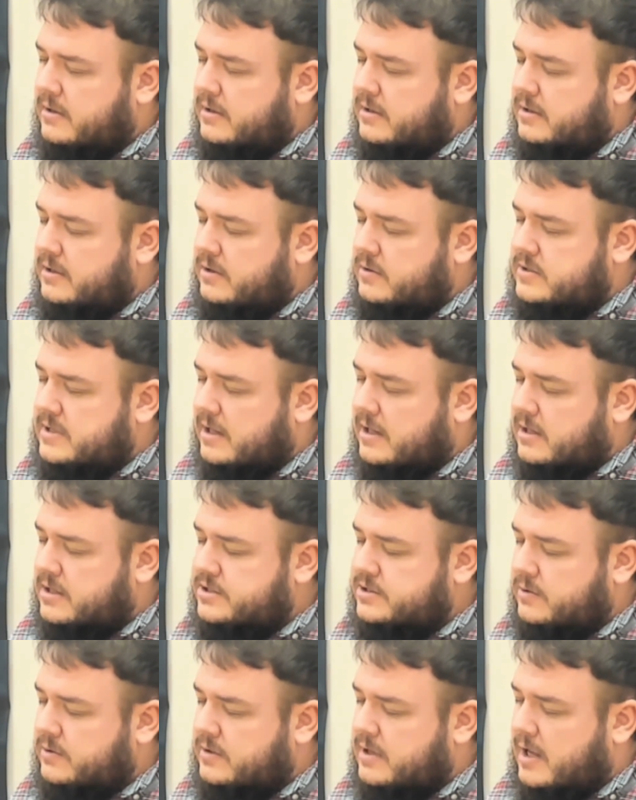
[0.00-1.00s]
You tell
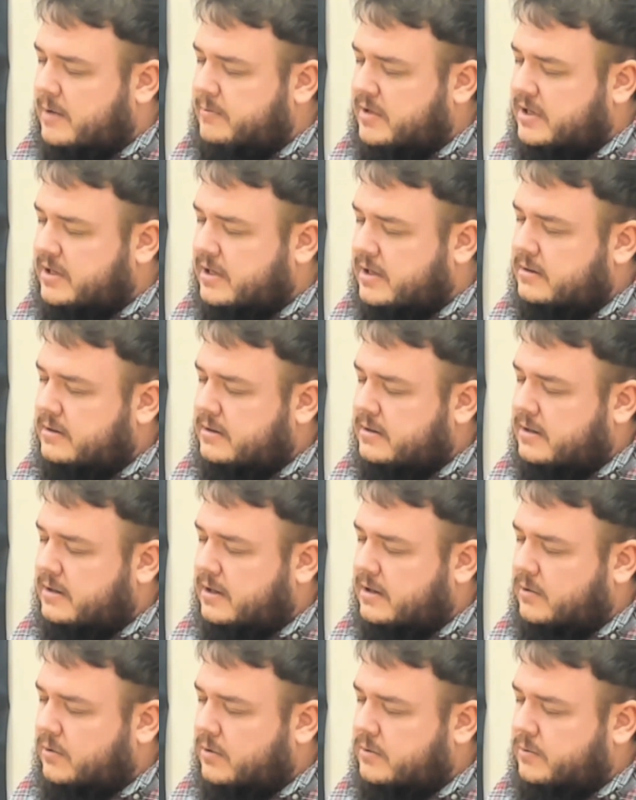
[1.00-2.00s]
us you'll come again.
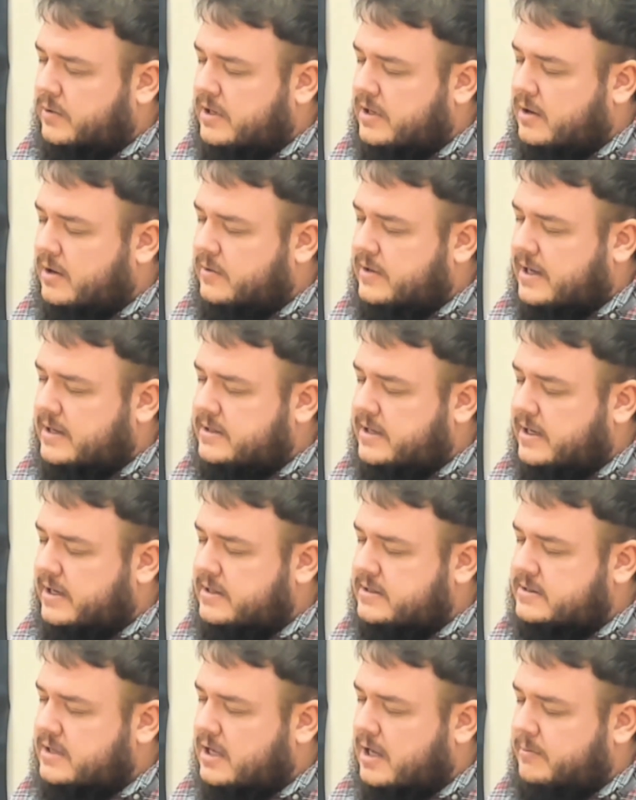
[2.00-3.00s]
And Lord, we know that day
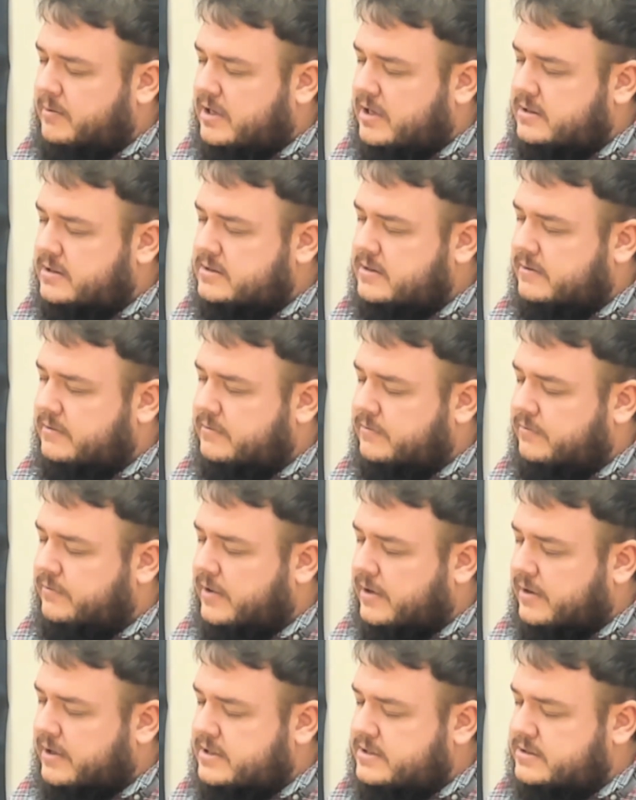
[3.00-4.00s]
is coming
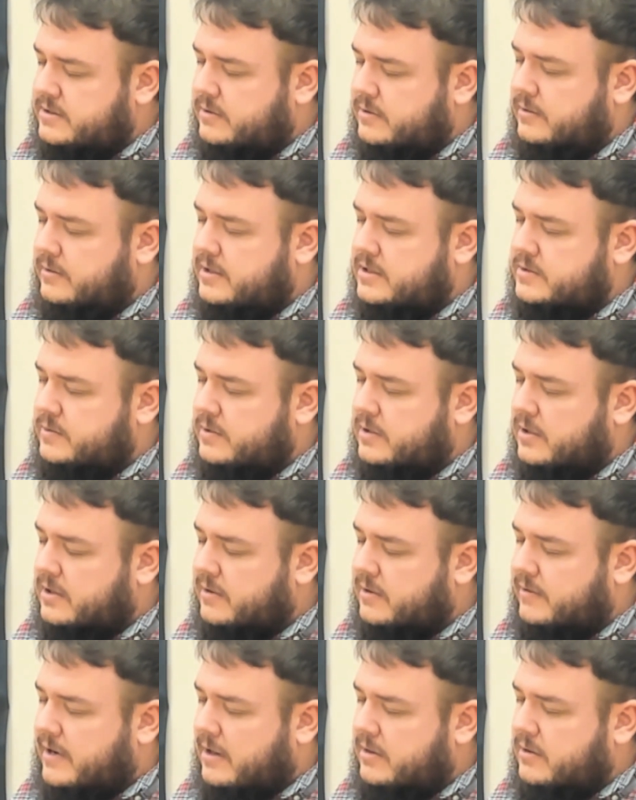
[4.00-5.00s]
very soon as we look
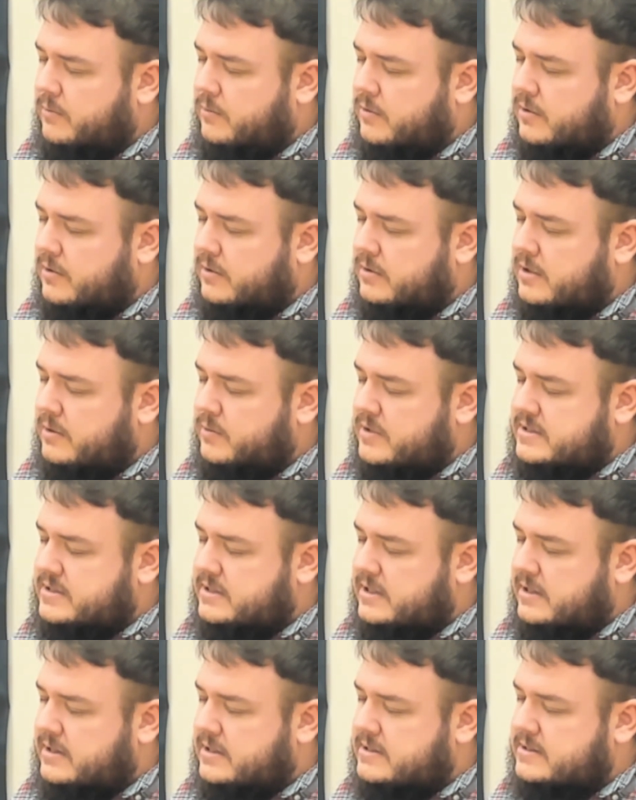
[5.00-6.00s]
around the world and we
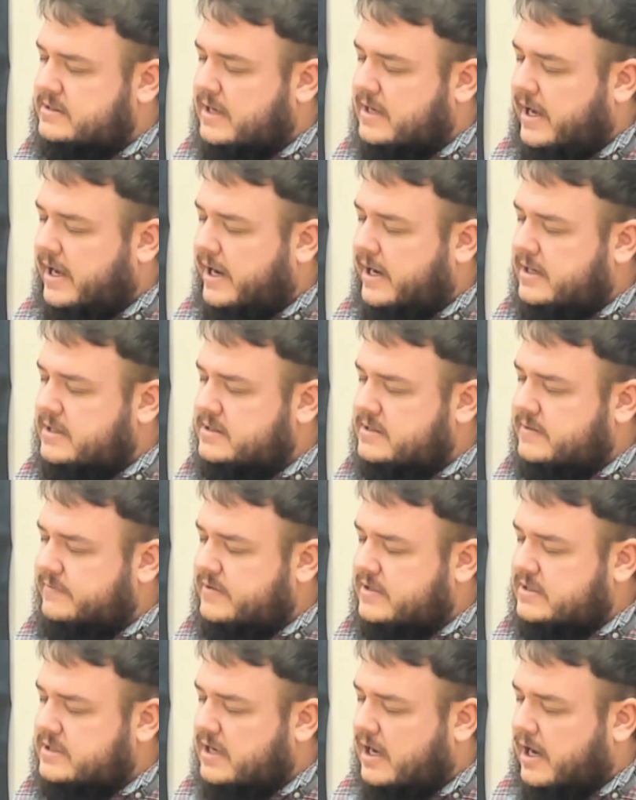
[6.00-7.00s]
see the signs of
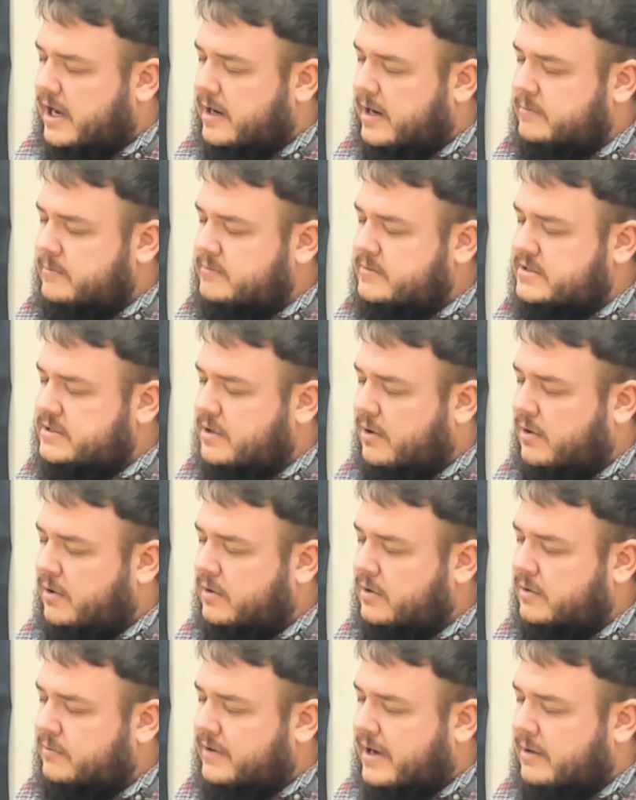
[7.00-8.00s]
the times
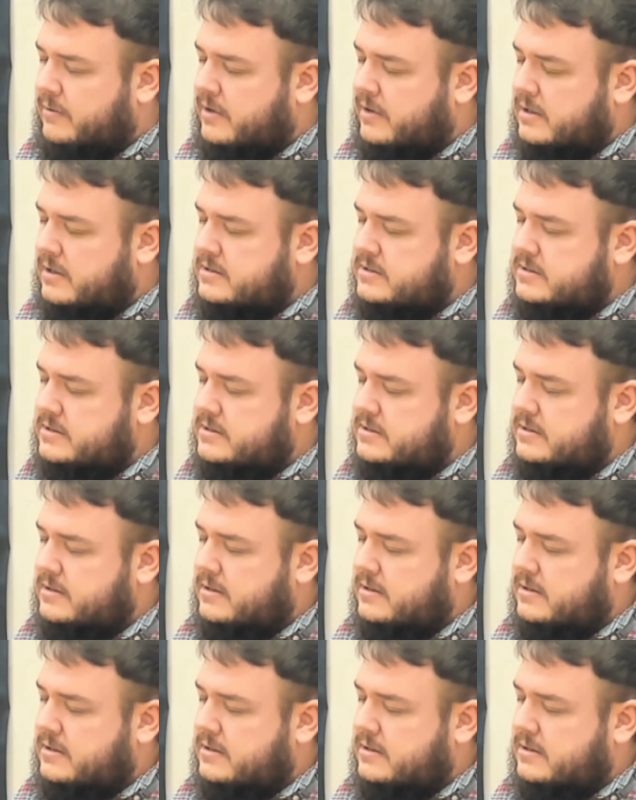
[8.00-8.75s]
all around us.